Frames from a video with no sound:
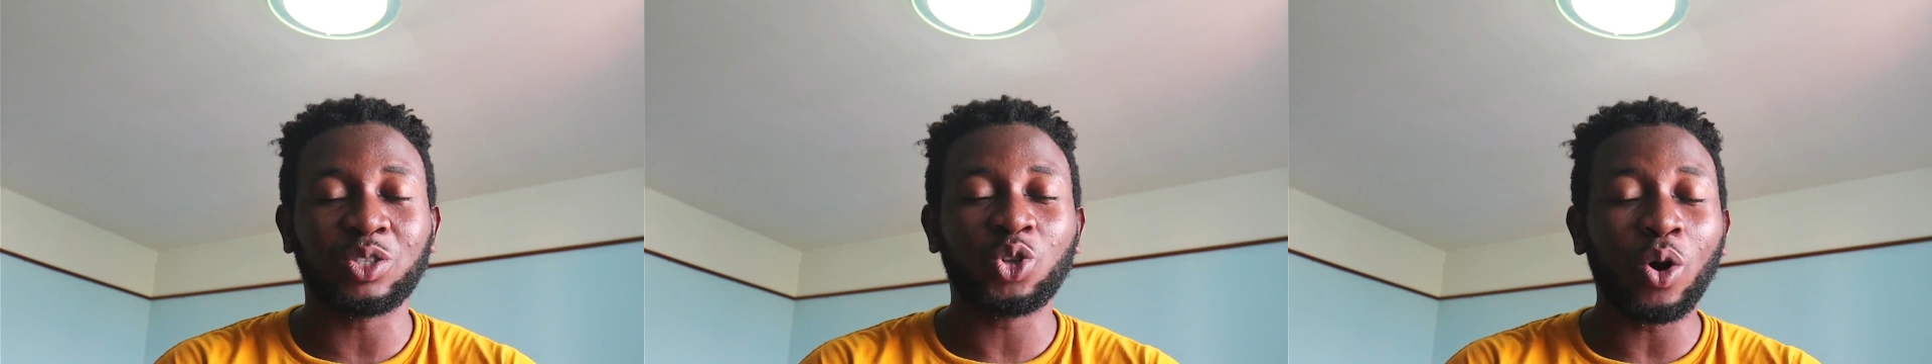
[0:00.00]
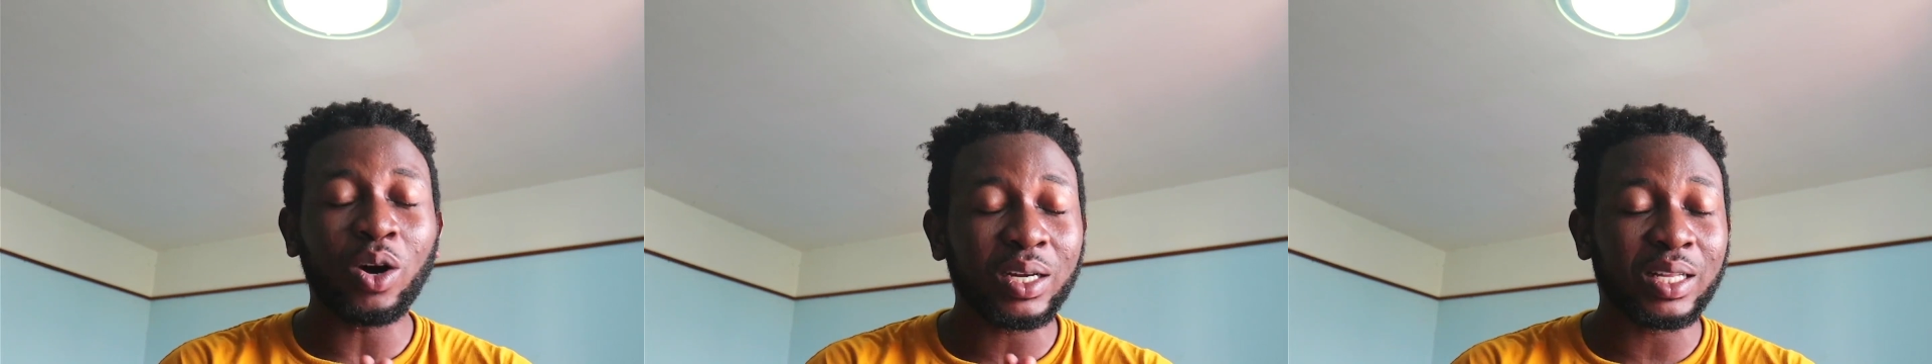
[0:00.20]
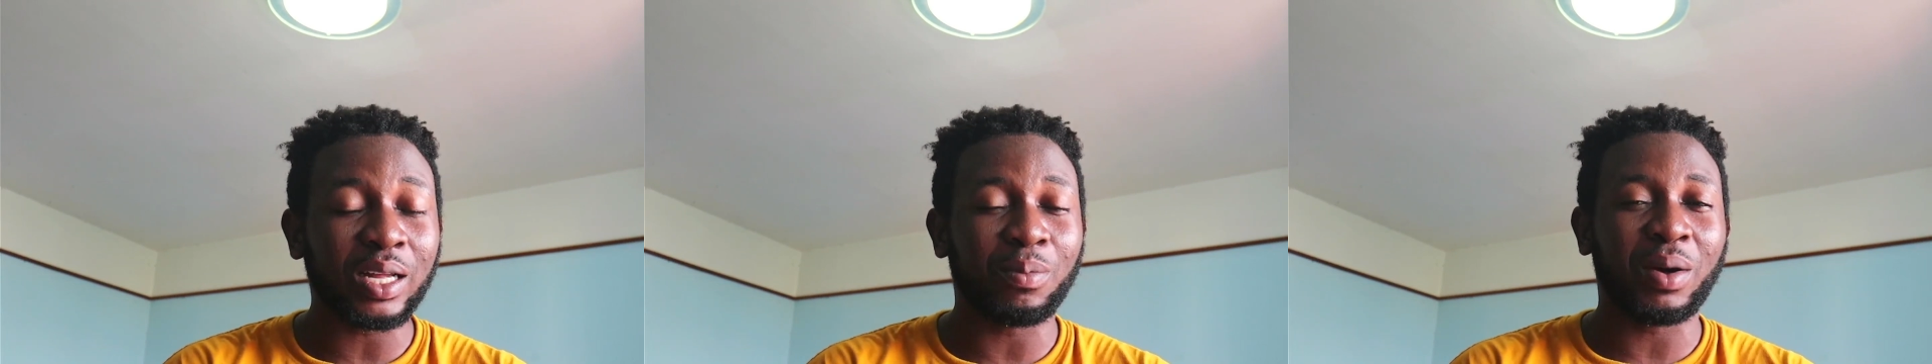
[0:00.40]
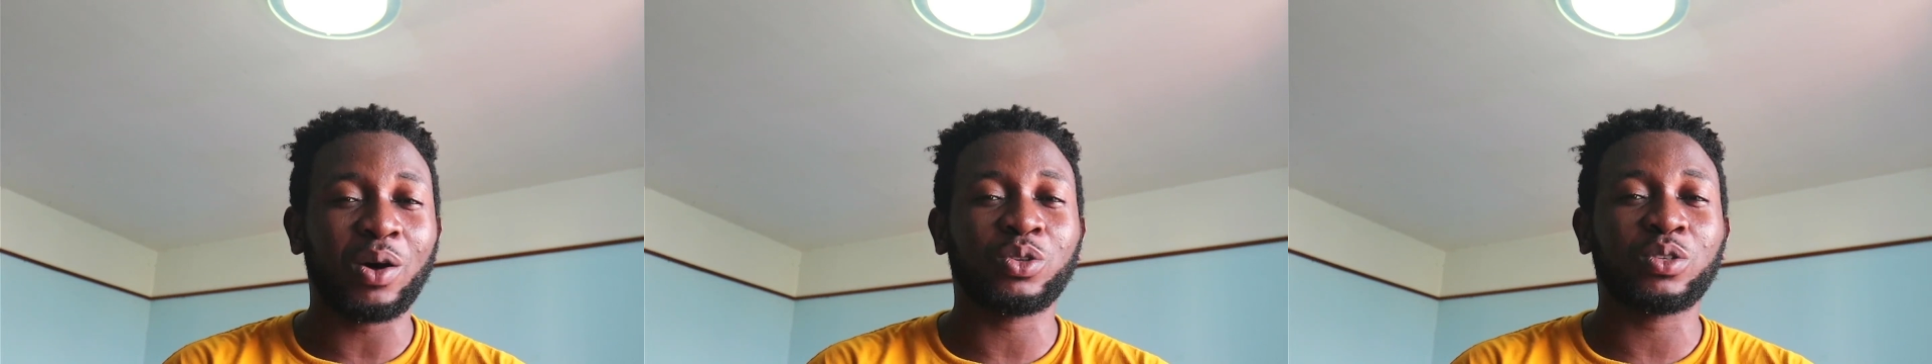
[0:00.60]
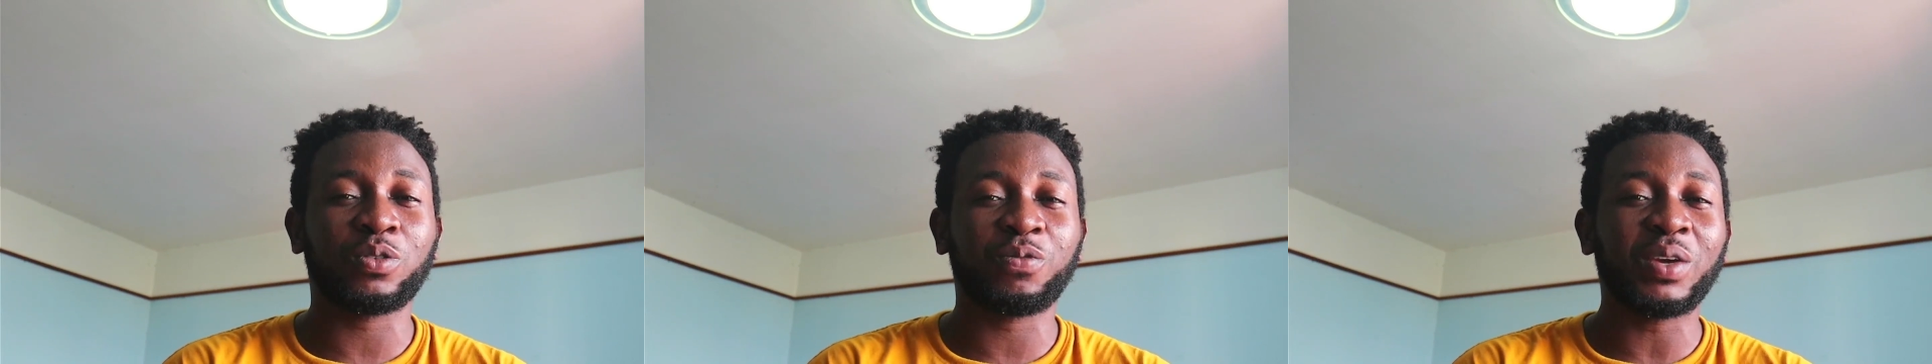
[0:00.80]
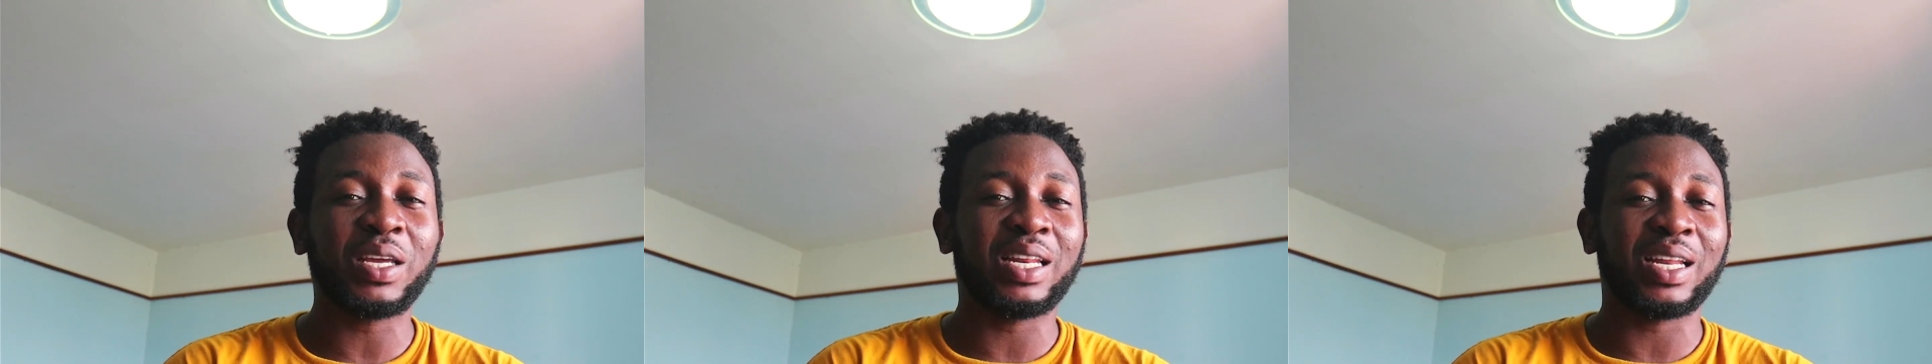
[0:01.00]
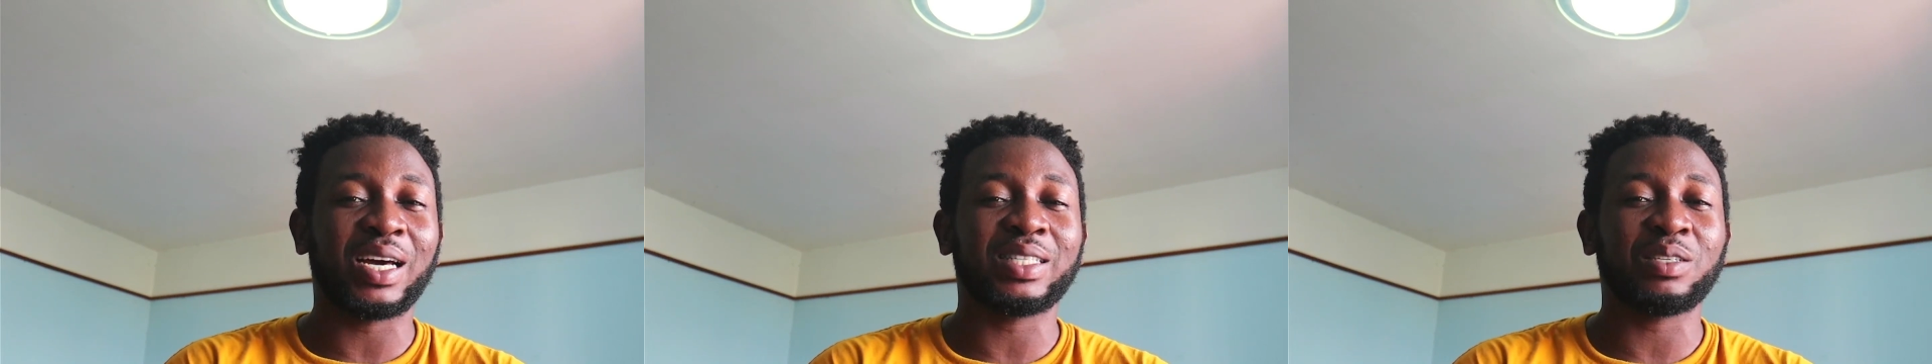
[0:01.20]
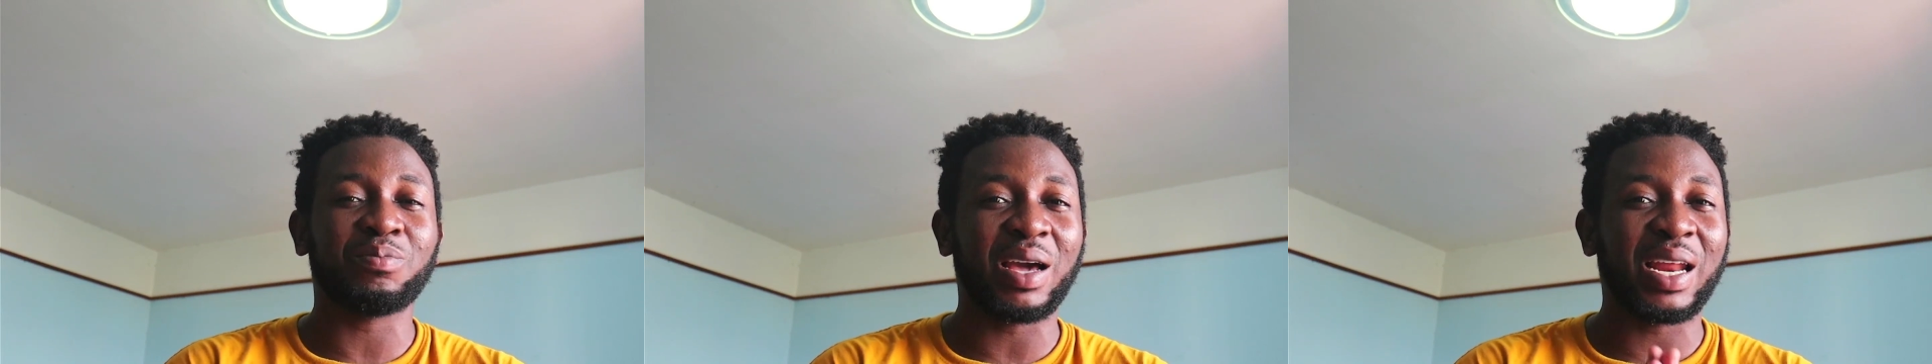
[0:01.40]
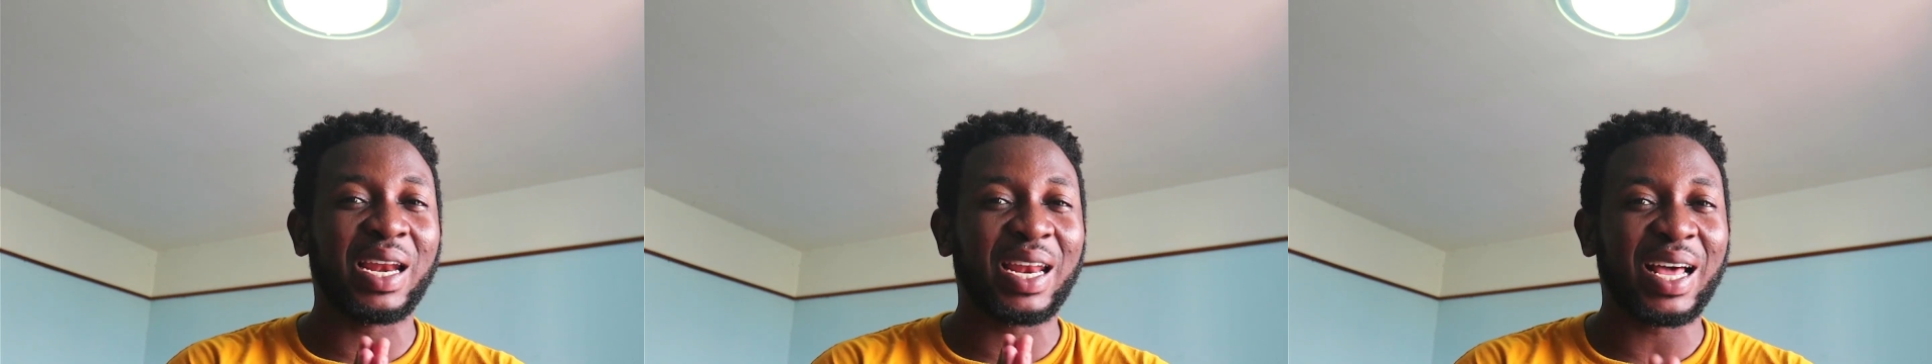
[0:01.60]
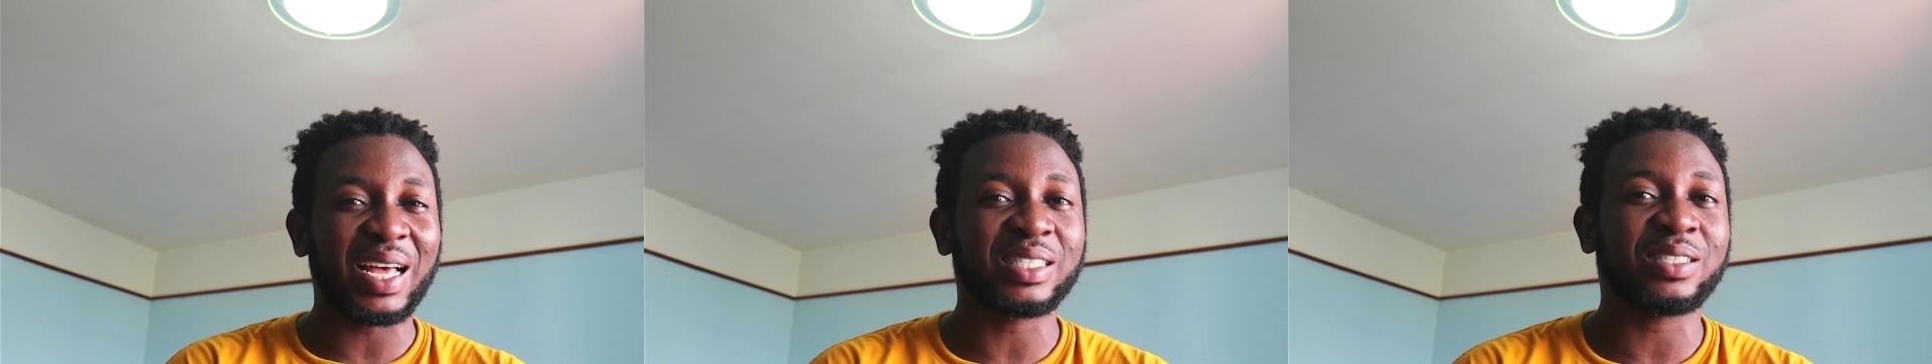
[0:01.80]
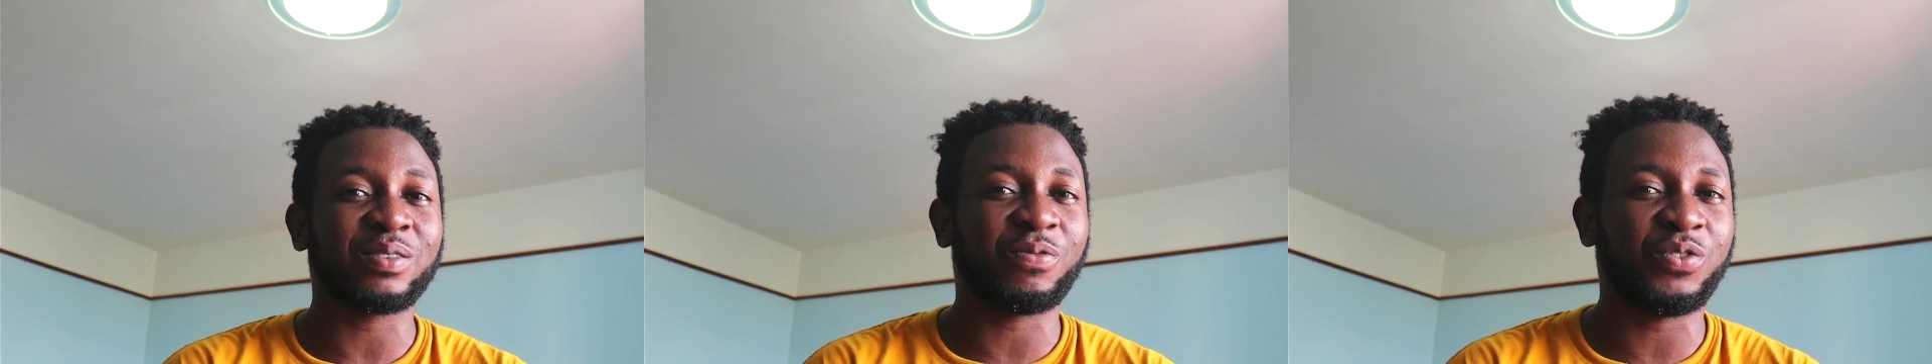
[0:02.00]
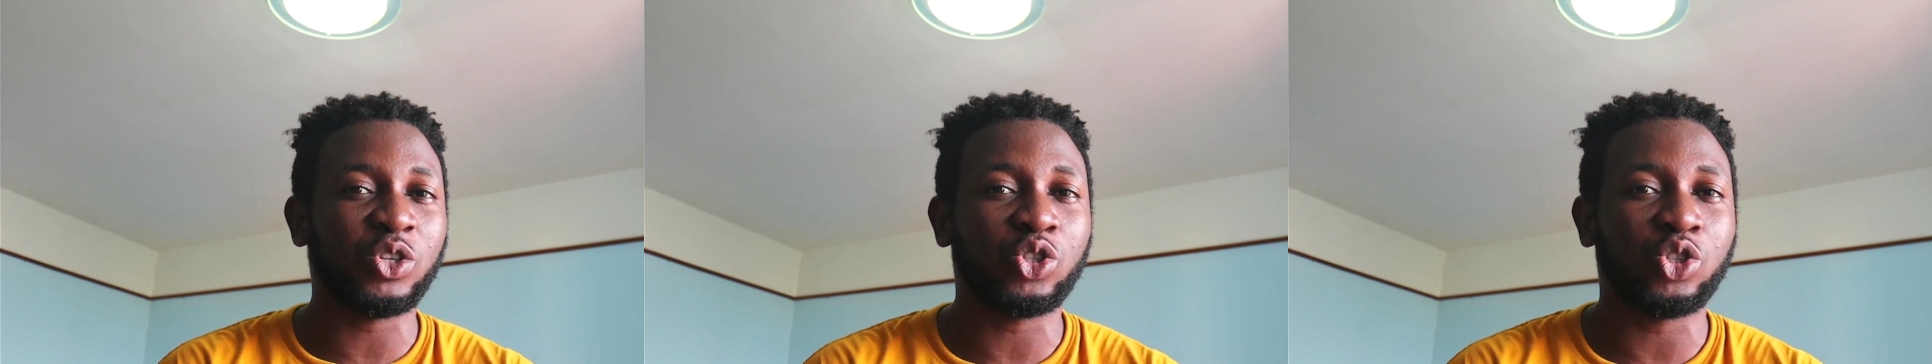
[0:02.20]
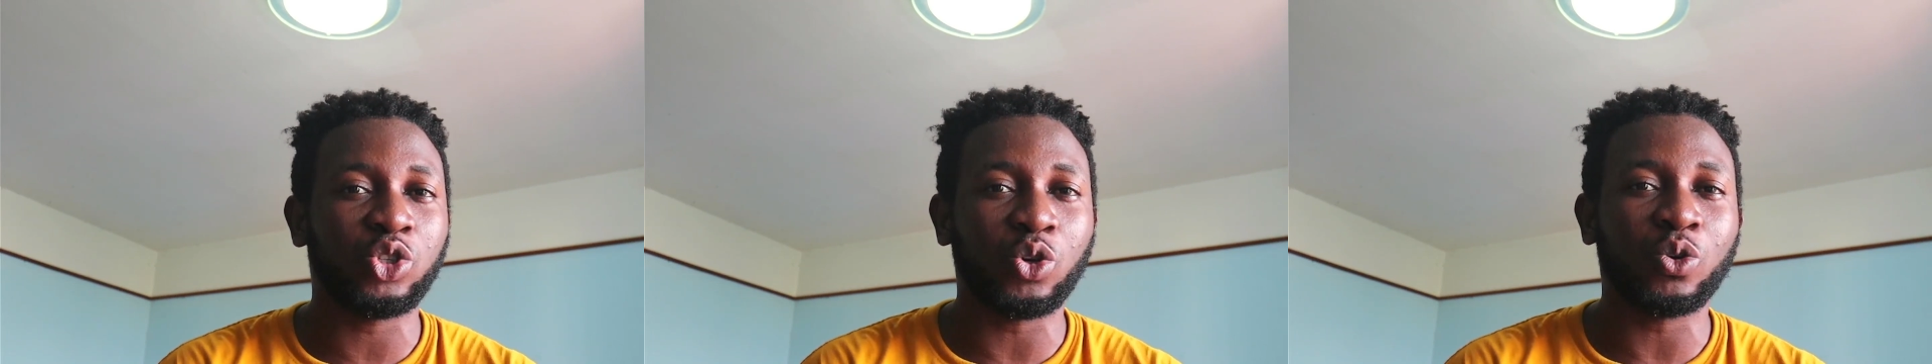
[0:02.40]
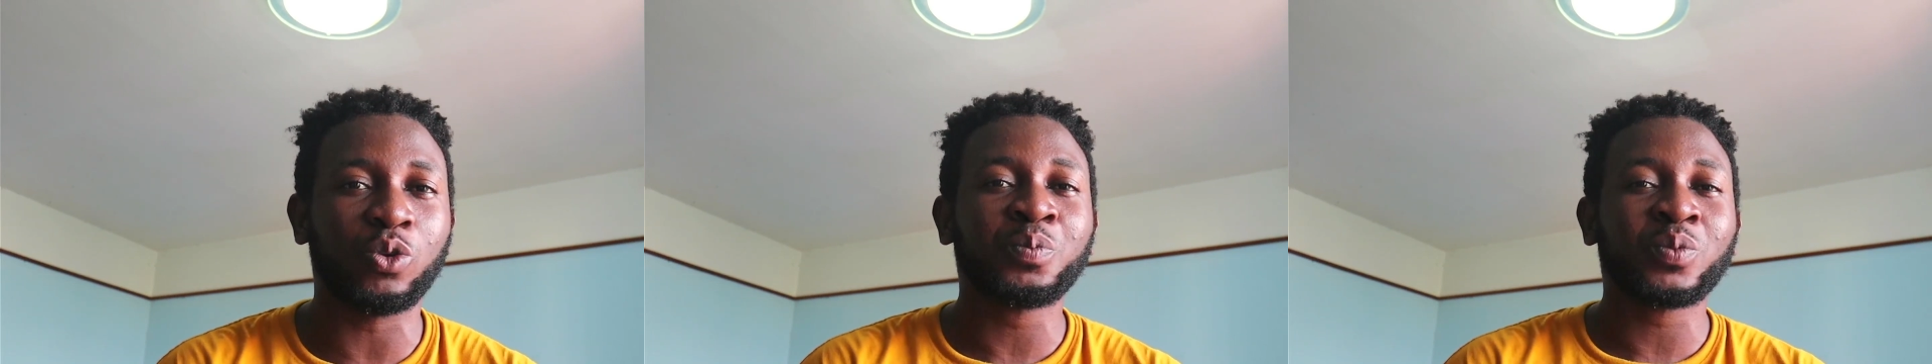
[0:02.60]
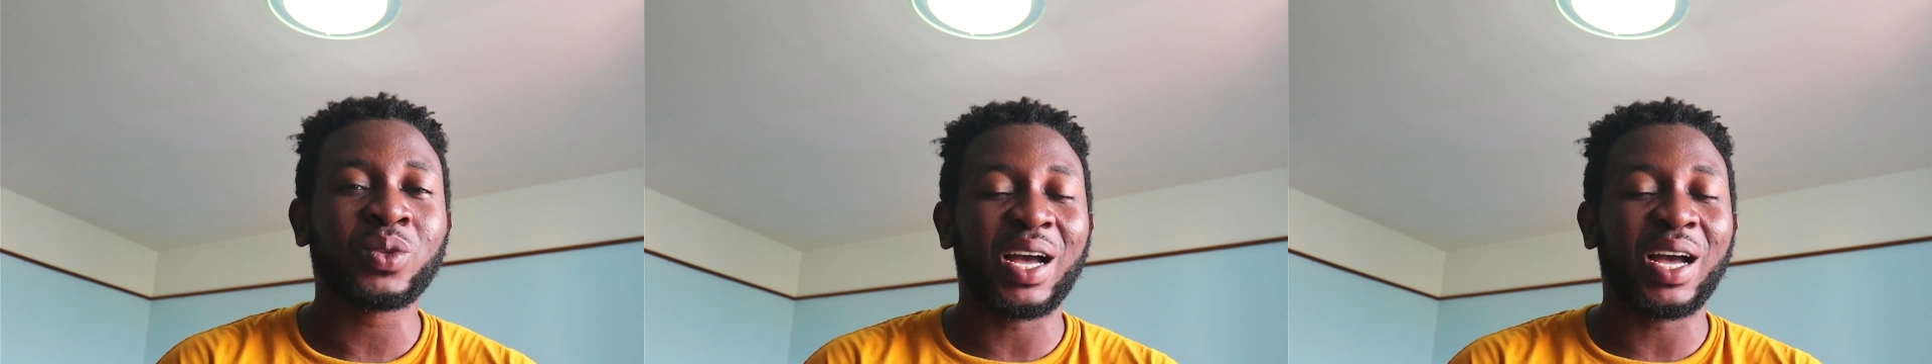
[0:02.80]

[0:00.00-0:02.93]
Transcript: talked about Finland in my last video